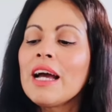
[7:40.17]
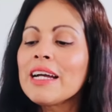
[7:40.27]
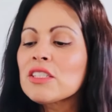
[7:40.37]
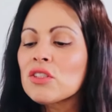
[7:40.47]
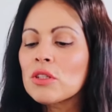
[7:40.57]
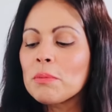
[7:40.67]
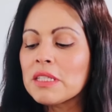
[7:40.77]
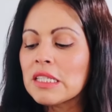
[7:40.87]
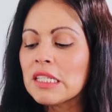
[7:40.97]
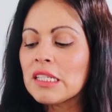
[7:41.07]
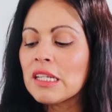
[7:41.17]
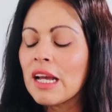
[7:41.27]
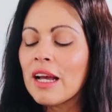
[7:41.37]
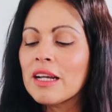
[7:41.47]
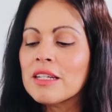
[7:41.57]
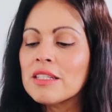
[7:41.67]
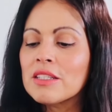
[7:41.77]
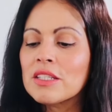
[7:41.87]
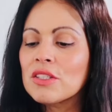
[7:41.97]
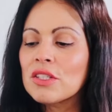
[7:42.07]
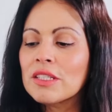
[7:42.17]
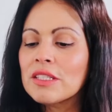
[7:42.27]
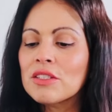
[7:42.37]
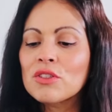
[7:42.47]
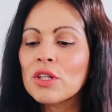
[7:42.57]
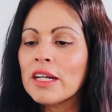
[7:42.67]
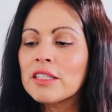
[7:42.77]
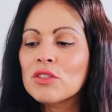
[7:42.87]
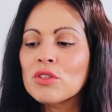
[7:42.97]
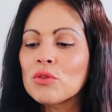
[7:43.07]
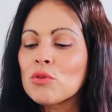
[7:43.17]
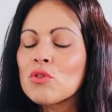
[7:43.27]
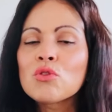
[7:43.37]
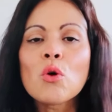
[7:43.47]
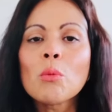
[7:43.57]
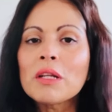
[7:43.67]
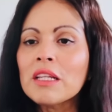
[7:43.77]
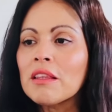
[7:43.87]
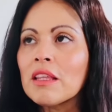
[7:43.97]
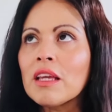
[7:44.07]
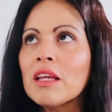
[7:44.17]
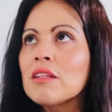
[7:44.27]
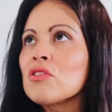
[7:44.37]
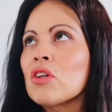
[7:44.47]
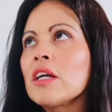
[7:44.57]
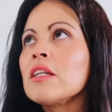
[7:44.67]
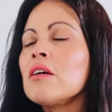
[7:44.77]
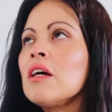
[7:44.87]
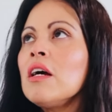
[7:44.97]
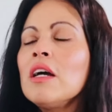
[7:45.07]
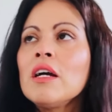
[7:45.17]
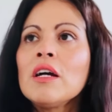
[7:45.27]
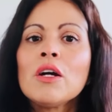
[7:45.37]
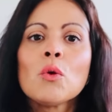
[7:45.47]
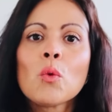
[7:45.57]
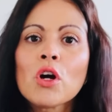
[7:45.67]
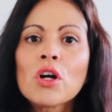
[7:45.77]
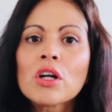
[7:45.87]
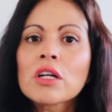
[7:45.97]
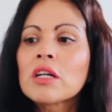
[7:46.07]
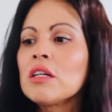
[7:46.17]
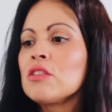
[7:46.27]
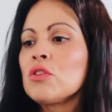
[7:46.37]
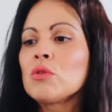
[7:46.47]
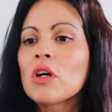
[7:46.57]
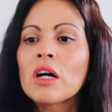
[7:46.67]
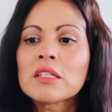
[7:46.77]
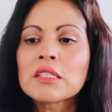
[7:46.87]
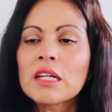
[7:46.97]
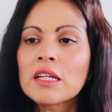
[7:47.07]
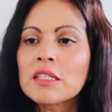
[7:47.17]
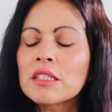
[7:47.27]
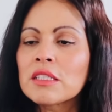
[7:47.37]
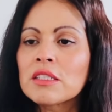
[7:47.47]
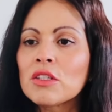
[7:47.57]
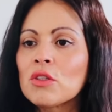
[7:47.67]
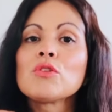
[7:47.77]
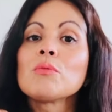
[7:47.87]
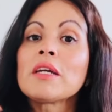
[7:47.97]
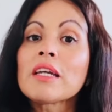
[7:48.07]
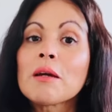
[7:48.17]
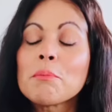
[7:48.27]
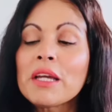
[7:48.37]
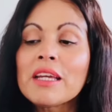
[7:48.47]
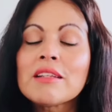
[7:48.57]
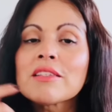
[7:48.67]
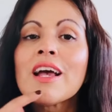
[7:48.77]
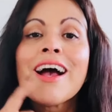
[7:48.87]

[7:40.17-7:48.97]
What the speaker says: extra busy and just trying to do so many things, trying to work, do content, do my campaigns.